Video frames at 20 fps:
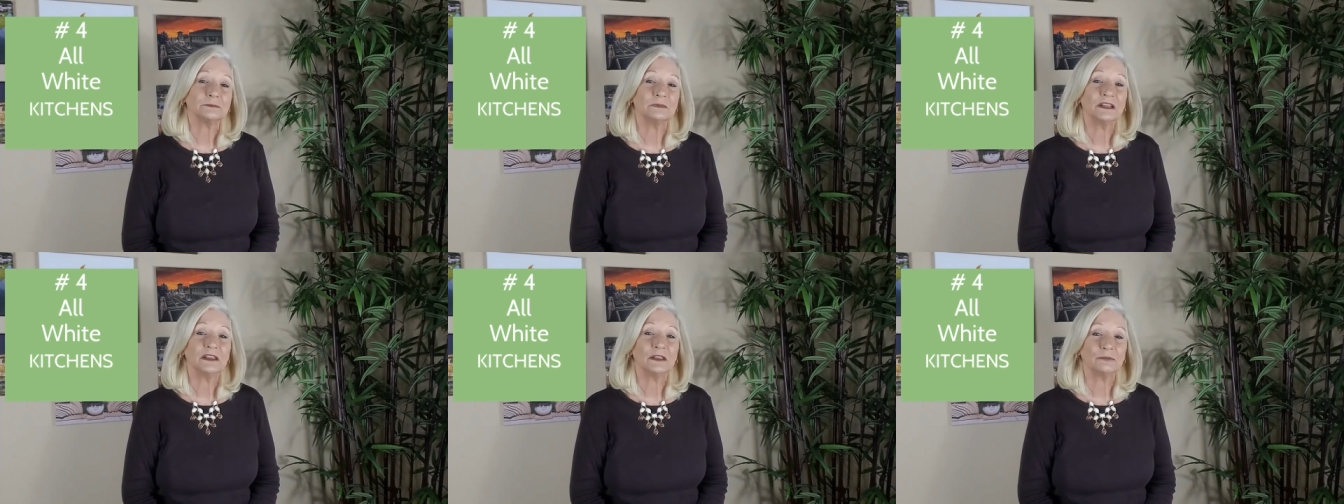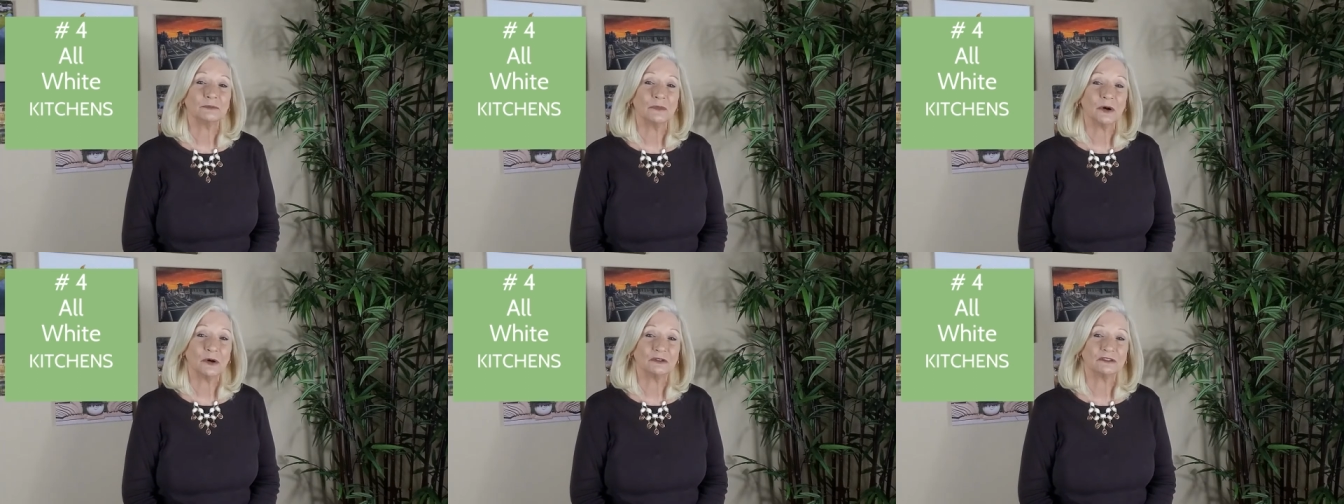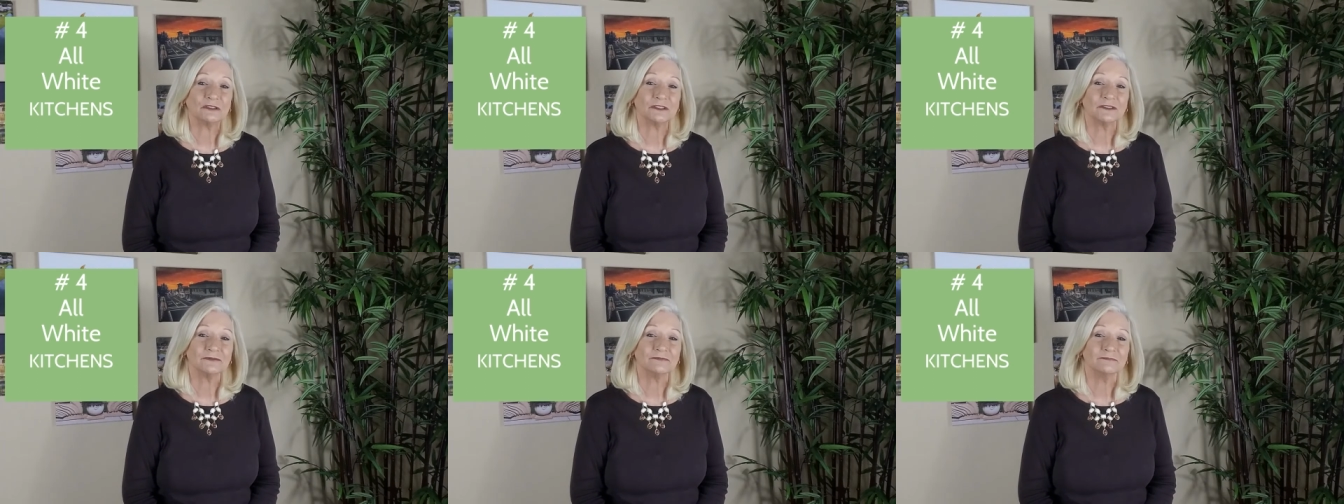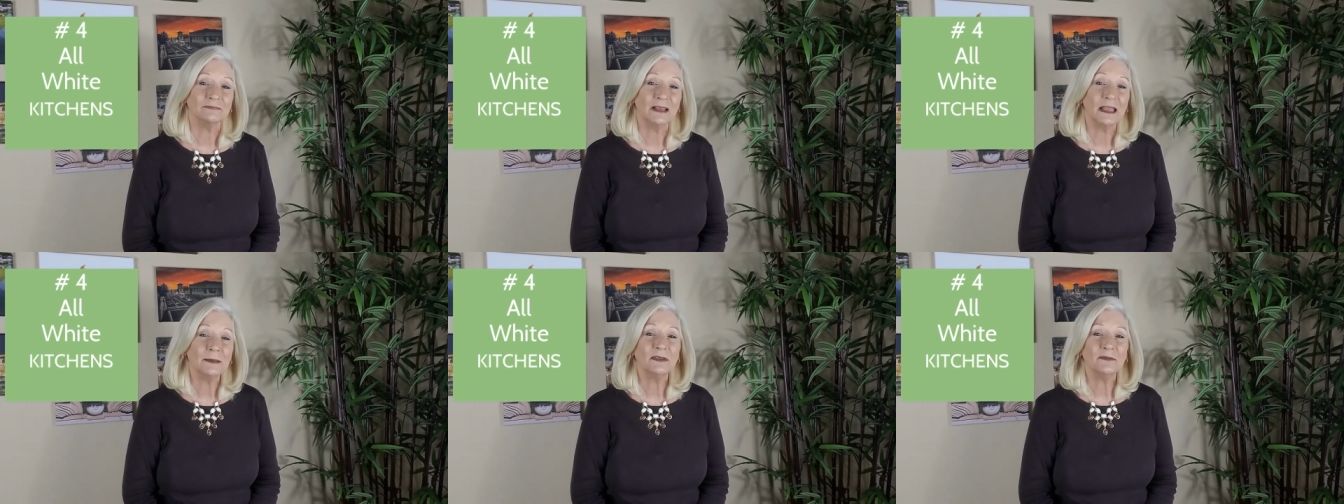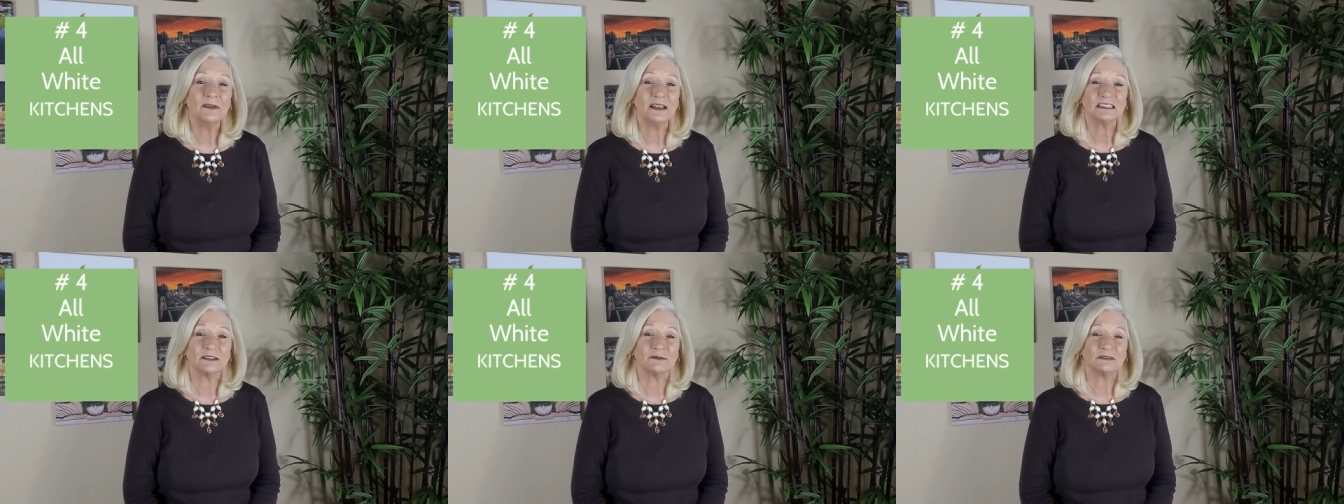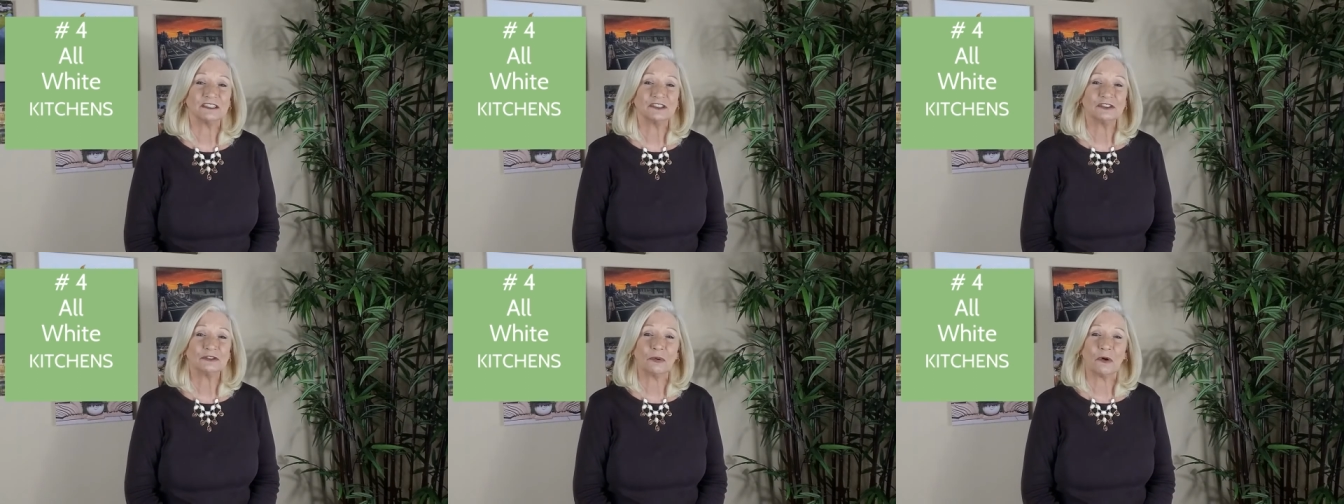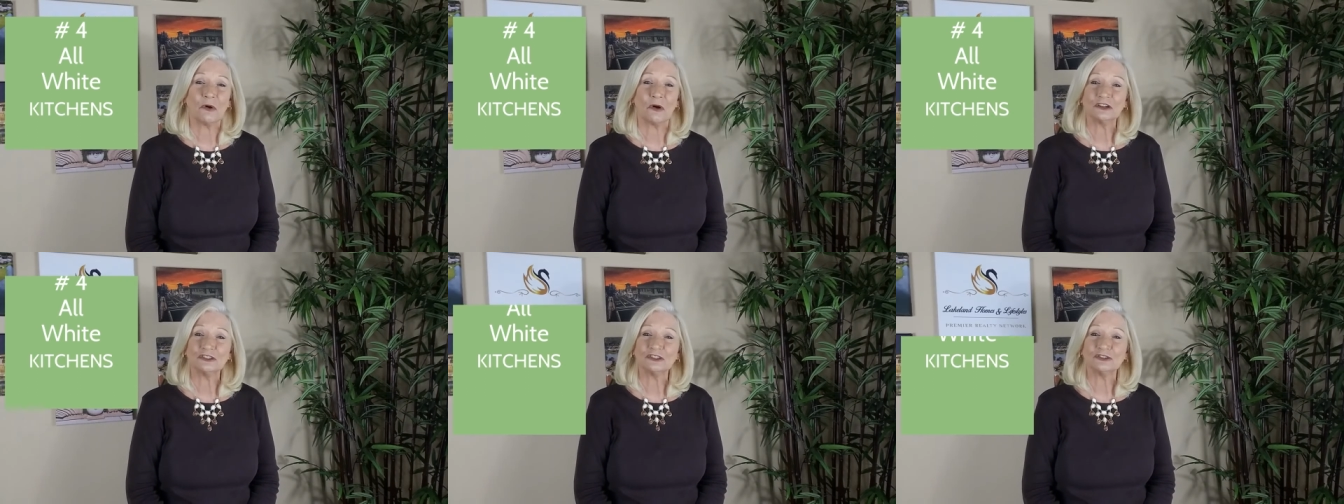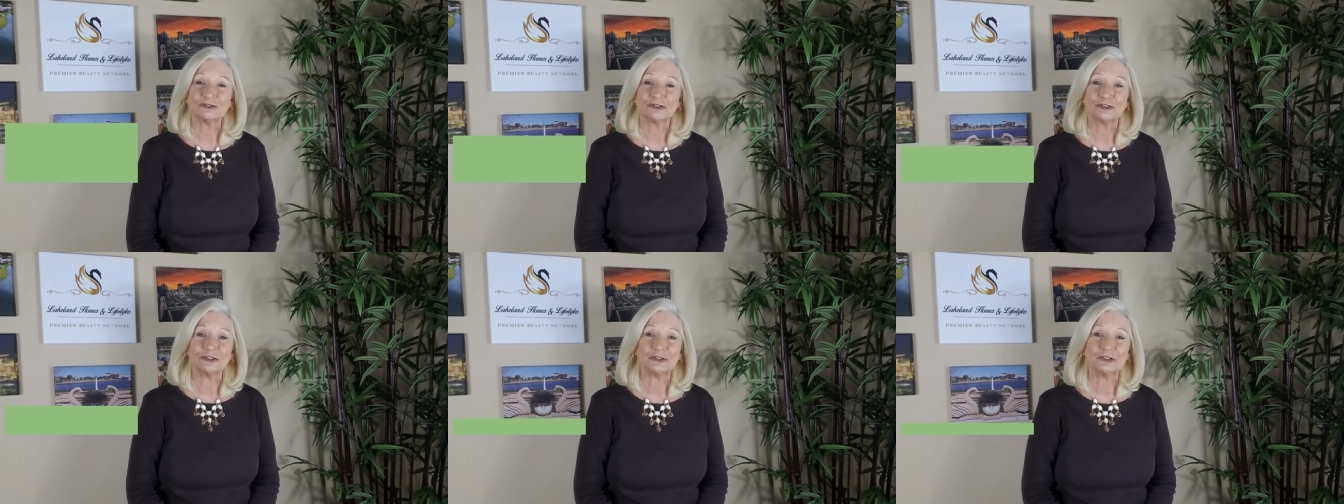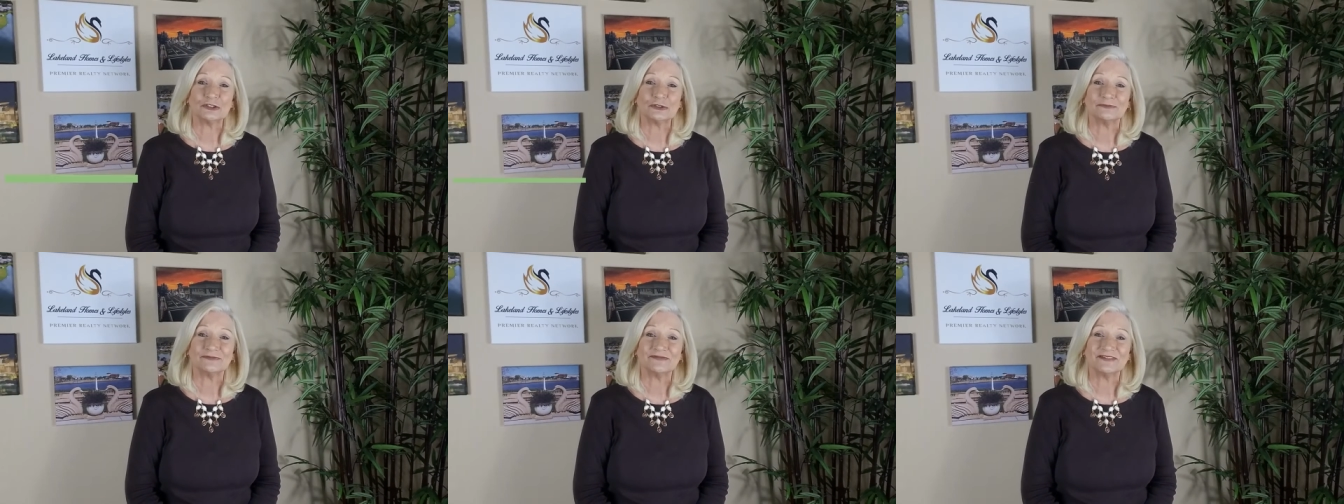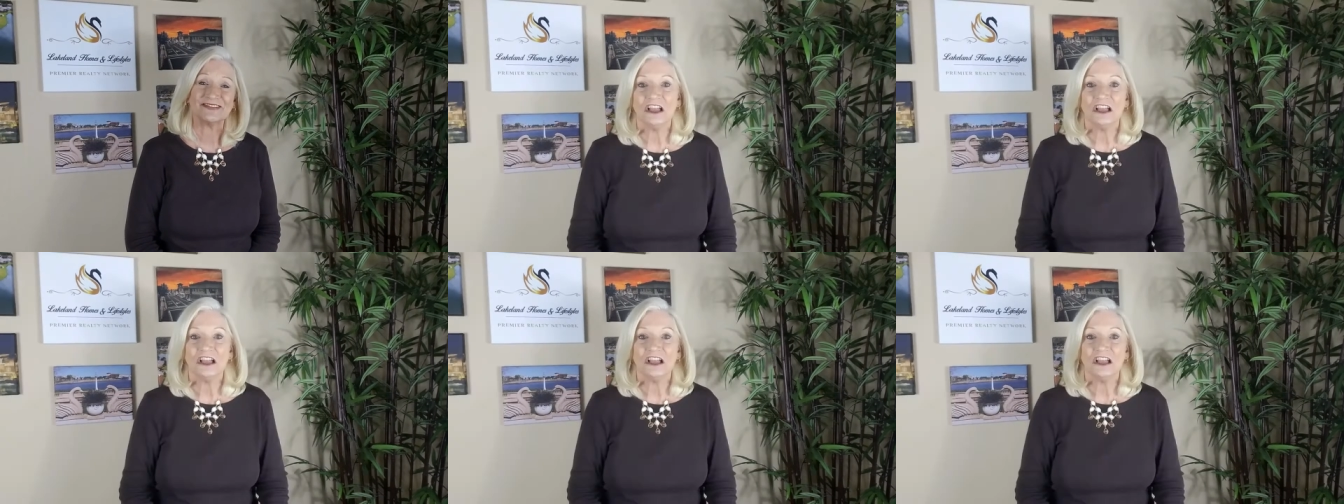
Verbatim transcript: me the most, maybe because I'm still partial to them.